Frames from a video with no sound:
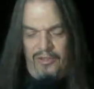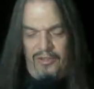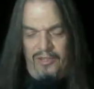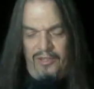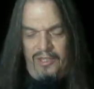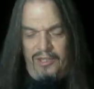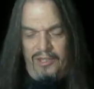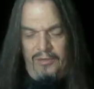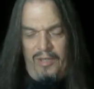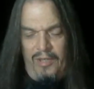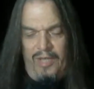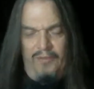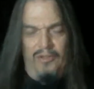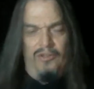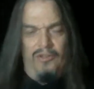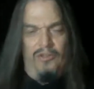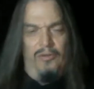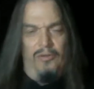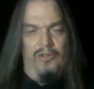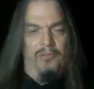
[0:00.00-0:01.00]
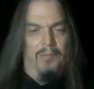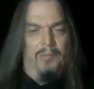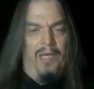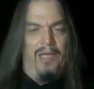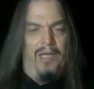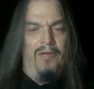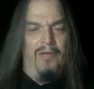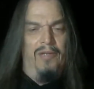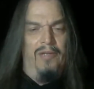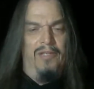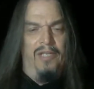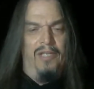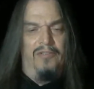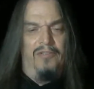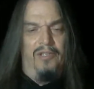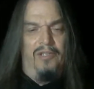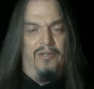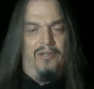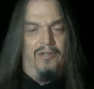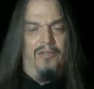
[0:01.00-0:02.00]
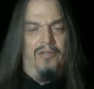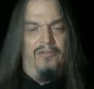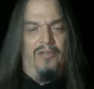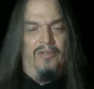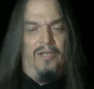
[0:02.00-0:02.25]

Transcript: and you have a Jewish background? That's curious.